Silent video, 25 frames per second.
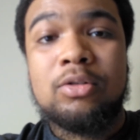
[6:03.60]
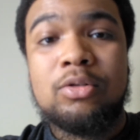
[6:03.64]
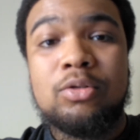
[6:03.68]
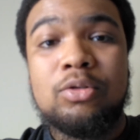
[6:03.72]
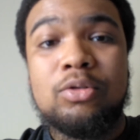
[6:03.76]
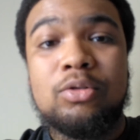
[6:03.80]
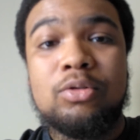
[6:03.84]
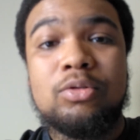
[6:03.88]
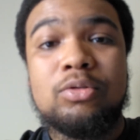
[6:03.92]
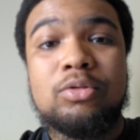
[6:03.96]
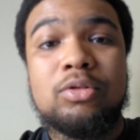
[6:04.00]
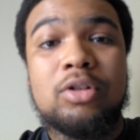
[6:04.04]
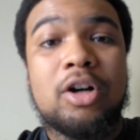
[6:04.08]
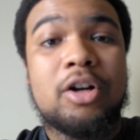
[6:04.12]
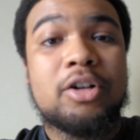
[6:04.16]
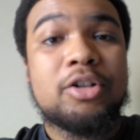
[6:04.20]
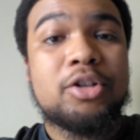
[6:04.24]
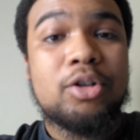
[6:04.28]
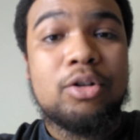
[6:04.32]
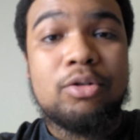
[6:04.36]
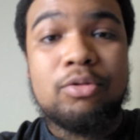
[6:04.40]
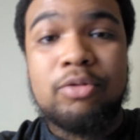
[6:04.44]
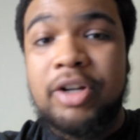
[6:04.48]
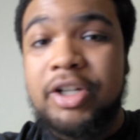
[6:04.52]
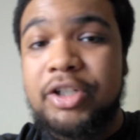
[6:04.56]
who are
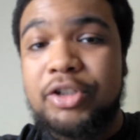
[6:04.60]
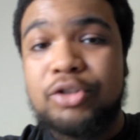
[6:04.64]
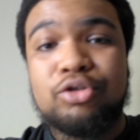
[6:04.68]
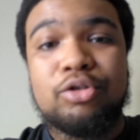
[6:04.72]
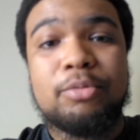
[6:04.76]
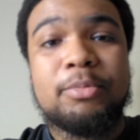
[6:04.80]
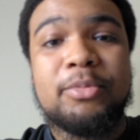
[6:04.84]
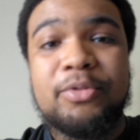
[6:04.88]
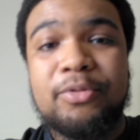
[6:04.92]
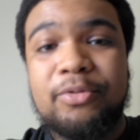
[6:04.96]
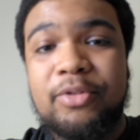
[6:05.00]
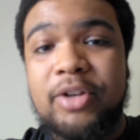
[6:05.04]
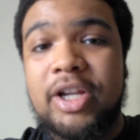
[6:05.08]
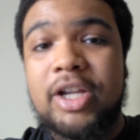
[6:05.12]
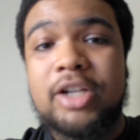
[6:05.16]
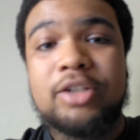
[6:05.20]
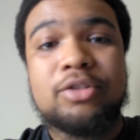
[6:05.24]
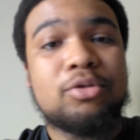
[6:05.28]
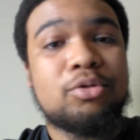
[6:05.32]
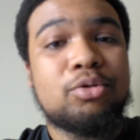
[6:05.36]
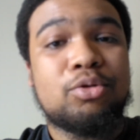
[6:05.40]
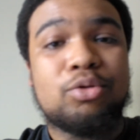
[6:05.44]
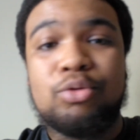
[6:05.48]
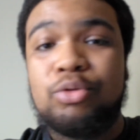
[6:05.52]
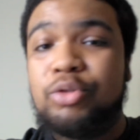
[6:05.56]
Rae Sremmurd
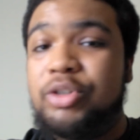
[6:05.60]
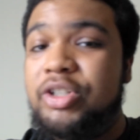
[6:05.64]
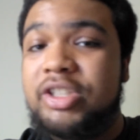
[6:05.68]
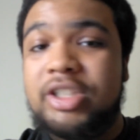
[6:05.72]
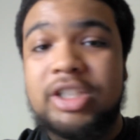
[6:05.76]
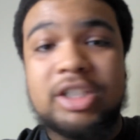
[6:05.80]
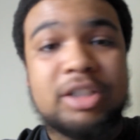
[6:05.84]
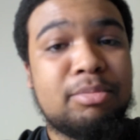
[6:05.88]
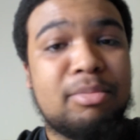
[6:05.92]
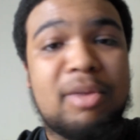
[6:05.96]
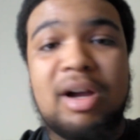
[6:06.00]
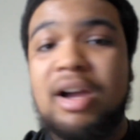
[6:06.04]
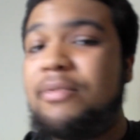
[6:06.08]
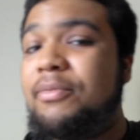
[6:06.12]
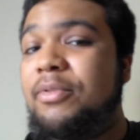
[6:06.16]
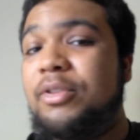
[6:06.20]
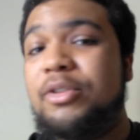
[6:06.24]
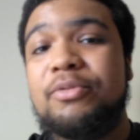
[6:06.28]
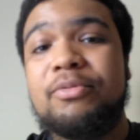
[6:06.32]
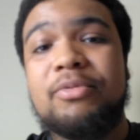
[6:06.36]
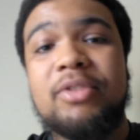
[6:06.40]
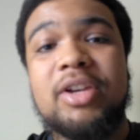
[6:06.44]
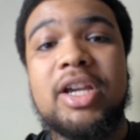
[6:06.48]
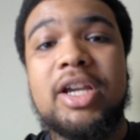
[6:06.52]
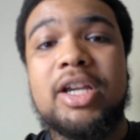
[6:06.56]
fans, 3-6
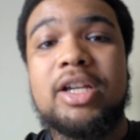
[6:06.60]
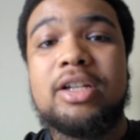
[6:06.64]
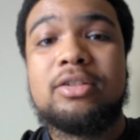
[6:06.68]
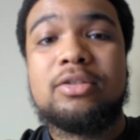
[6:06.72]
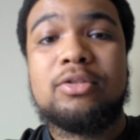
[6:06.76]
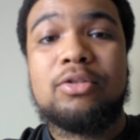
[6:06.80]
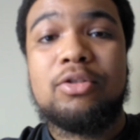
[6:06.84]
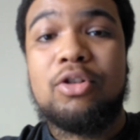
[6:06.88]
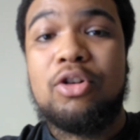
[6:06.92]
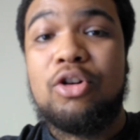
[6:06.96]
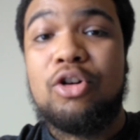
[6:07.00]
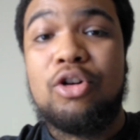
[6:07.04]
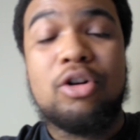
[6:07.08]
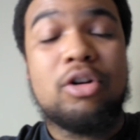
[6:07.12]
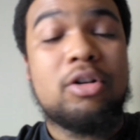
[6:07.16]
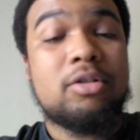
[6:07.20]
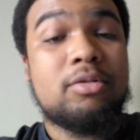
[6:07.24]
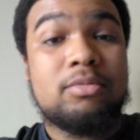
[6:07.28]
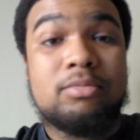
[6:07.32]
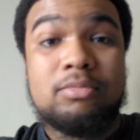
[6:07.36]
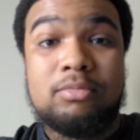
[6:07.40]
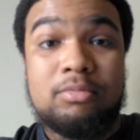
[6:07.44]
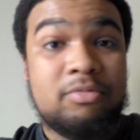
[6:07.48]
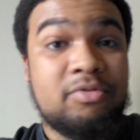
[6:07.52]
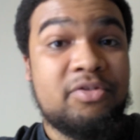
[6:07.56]
Mafia fans,
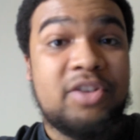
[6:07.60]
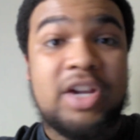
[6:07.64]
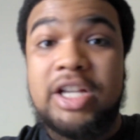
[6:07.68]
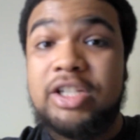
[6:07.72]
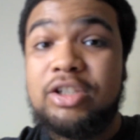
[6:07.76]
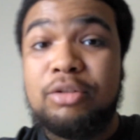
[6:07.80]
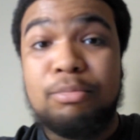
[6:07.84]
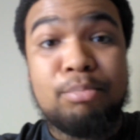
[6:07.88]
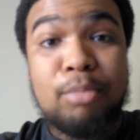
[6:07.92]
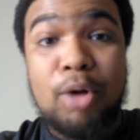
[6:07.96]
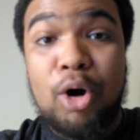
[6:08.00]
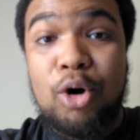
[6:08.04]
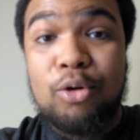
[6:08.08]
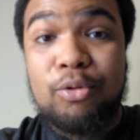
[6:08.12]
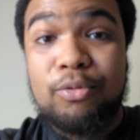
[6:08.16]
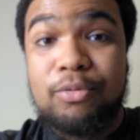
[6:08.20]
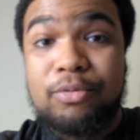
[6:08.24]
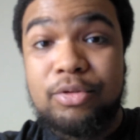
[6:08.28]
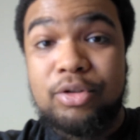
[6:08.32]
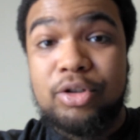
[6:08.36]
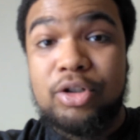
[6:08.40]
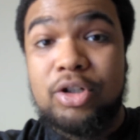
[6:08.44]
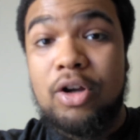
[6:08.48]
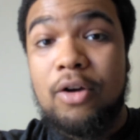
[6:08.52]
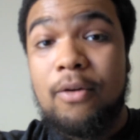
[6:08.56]
or fans of
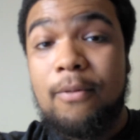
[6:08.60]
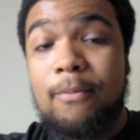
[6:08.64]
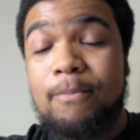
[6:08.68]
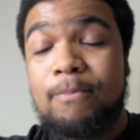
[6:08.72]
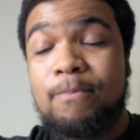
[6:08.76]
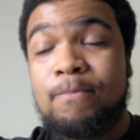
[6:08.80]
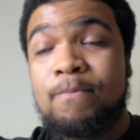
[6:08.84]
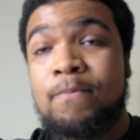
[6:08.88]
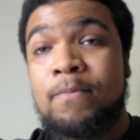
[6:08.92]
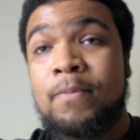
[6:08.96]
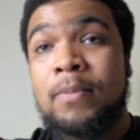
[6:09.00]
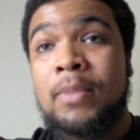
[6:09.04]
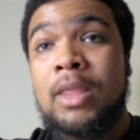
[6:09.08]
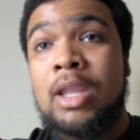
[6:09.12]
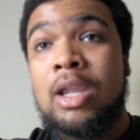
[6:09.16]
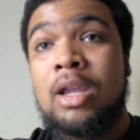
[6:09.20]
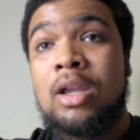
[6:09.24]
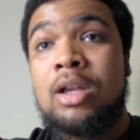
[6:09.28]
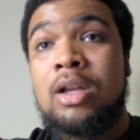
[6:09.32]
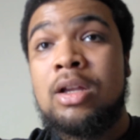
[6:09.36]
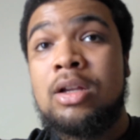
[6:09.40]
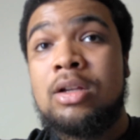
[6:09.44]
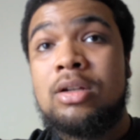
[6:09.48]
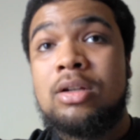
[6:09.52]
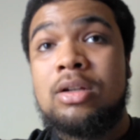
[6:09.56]
both, you know.
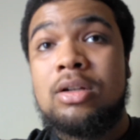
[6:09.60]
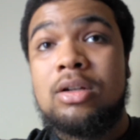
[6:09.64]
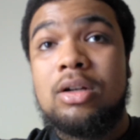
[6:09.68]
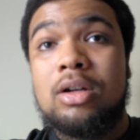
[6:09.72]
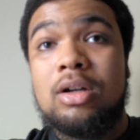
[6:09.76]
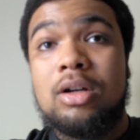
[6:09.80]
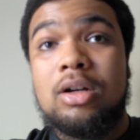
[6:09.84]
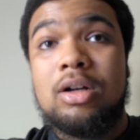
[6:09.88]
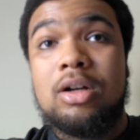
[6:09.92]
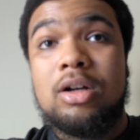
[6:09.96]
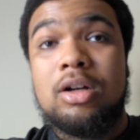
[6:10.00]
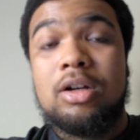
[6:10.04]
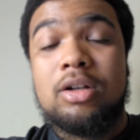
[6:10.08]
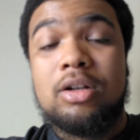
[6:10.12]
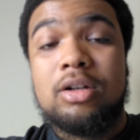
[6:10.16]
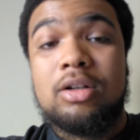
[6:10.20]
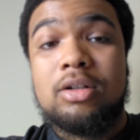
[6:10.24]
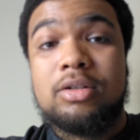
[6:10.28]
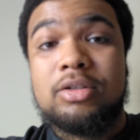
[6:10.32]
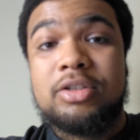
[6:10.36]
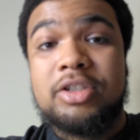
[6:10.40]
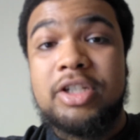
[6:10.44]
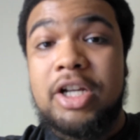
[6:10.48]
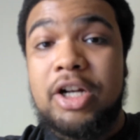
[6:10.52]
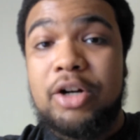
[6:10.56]
Uh,
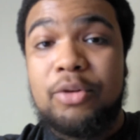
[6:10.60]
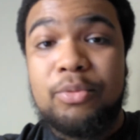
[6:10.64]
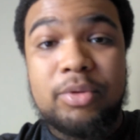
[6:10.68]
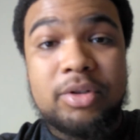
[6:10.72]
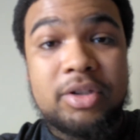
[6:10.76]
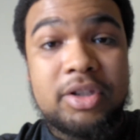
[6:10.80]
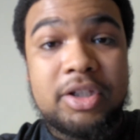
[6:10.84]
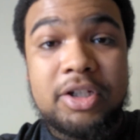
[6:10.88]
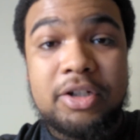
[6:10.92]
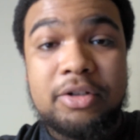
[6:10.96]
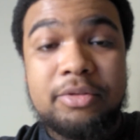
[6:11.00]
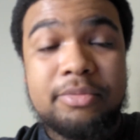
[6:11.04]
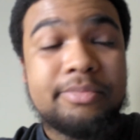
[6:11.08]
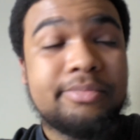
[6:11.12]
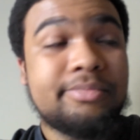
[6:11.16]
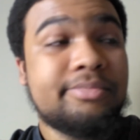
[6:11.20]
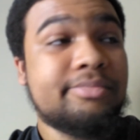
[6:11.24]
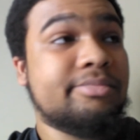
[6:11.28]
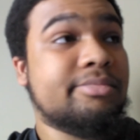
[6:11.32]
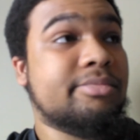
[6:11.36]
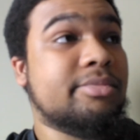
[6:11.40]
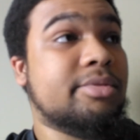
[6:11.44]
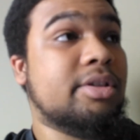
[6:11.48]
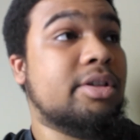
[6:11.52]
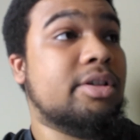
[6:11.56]
share it with them.
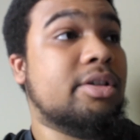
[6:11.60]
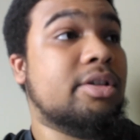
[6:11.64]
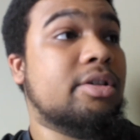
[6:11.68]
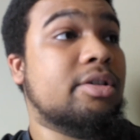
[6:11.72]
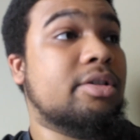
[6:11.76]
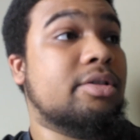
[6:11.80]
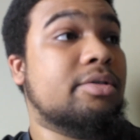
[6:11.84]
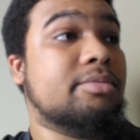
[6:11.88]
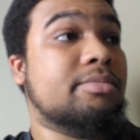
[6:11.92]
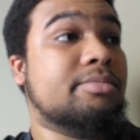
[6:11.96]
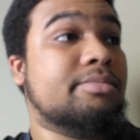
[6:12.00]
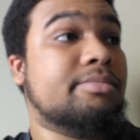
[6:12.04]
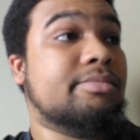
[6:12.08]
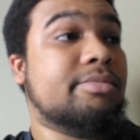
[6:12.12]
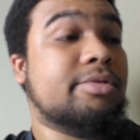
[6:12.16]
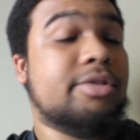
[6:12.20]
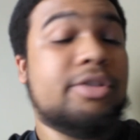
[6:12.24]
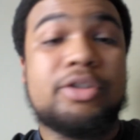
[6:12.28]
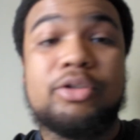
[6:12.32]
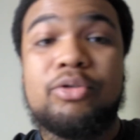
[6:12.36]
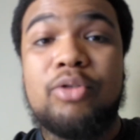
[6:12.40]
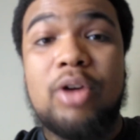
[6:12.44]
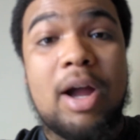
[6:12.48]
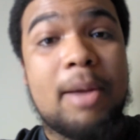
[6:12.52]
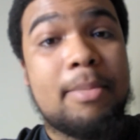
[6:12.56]
Um,
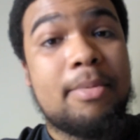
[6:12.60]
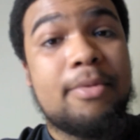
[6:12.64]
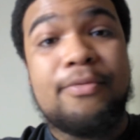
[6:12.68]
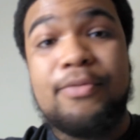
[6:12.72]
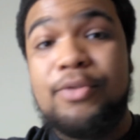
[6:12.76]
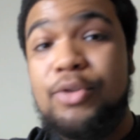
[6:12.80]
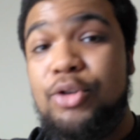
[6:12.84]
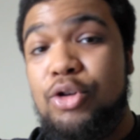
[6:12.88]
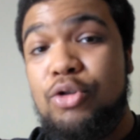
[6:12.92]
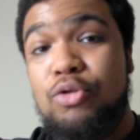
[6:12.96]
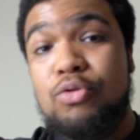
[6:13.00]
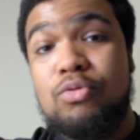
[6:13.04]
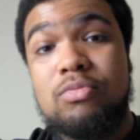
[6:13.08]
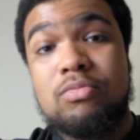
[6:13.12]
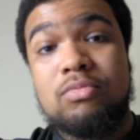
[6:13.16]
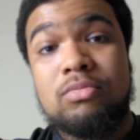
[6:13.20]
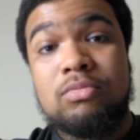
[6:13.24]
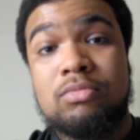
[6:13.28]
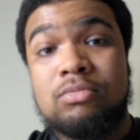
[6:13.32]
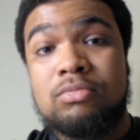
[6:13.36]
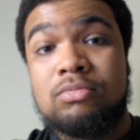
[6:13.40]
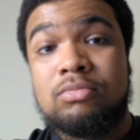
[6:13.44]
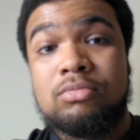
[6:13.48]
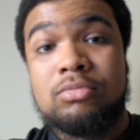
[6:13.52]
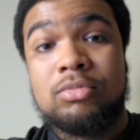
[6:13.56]
subscribe if you're new. You know
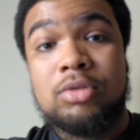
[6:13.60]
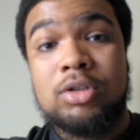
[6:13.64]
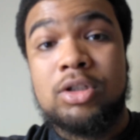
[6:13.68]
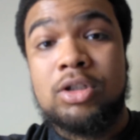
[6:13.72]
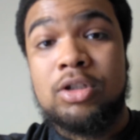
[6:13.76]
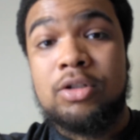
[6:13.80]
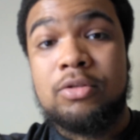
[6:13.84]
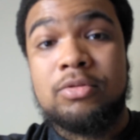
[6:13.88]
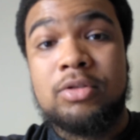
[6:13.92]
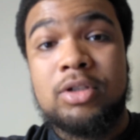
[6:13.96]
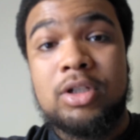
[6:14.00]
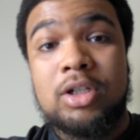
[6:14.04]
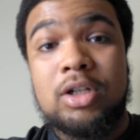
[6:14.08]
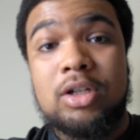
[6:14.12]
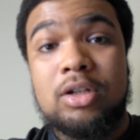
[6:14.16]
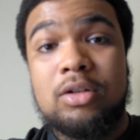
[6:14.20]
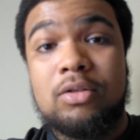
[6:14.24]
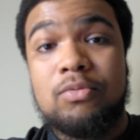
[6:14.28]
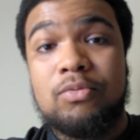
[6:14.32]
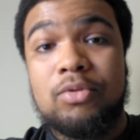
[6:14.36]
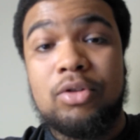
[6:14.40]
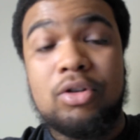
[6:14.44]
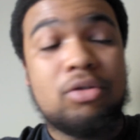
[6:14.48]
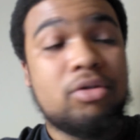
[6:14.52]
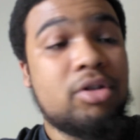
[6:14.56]
what I'm
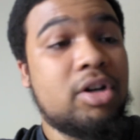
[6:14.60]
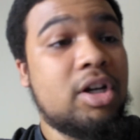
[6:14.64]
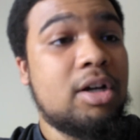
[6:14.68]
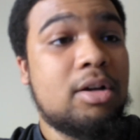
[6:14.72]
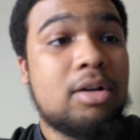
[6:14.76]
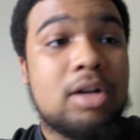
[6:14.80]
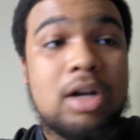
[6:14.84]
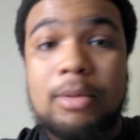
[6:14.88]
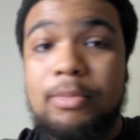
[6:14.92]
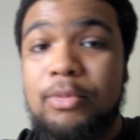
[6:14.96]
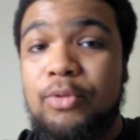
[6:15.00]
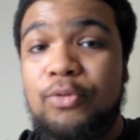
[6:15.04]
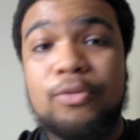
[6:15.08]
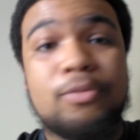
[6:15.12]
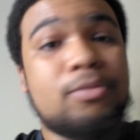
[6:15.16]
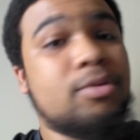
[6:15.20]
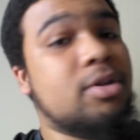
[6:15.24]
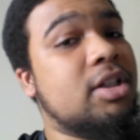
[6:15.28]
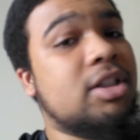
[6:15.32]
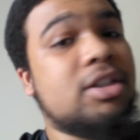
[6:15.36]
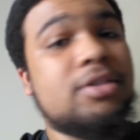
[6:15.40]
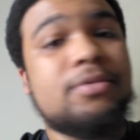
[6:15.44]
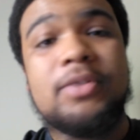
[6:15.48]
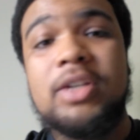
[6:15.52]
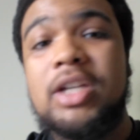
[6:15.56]
saying? Go keep coming
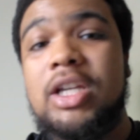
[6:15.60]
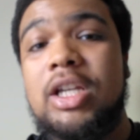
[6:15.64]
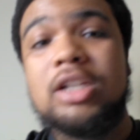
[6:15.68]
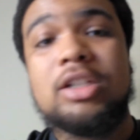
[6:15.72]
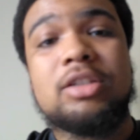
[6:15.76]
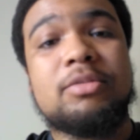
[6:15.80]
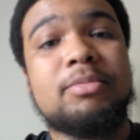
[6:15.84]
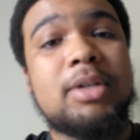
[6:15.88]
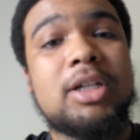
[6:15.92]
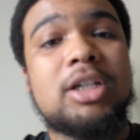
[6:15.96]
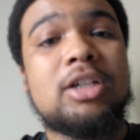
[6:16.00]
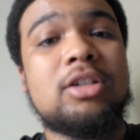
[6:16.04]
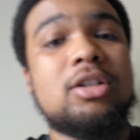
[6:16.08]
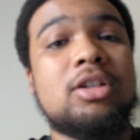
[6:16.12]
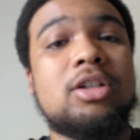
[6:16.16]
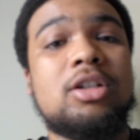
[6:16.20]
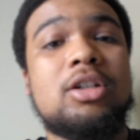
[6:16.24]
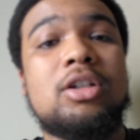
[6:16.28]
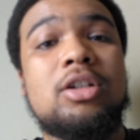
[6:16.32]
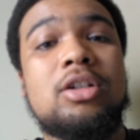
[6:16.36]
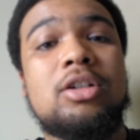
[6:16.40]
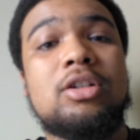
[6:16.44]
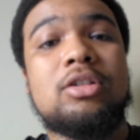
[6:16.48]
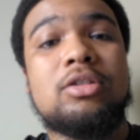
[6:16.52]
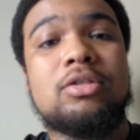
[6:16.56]
with these vids, man.
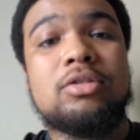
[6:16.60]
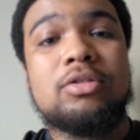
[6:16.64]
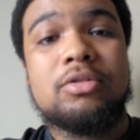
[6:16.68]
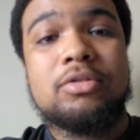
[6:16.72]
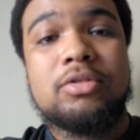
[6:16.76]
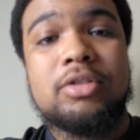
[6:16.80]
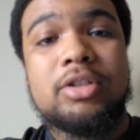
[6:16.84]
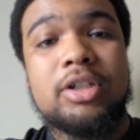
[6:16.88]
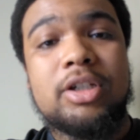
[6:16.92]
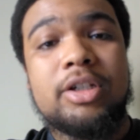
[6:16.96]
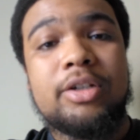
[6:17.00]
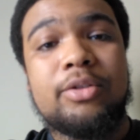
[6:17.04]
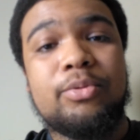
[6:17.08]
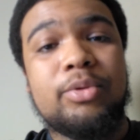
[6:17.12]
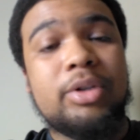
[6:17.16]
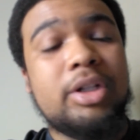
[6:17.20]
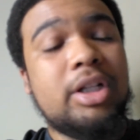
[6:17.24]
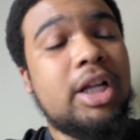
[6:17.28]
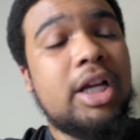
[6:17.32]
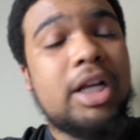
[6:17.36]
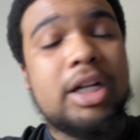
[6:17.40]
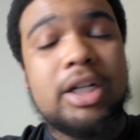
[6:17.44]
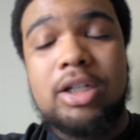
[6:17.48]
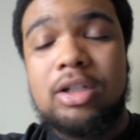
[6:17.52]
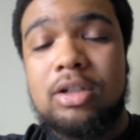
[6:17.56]
You know what I'm saying? We
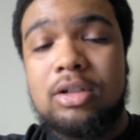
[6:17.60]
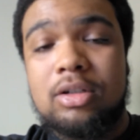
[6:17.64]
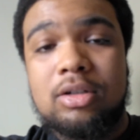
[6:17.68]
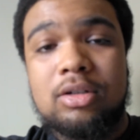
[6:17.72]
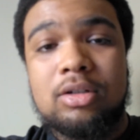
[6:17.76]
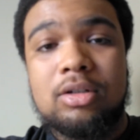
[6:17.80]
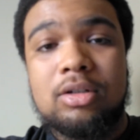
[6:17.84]
lit it.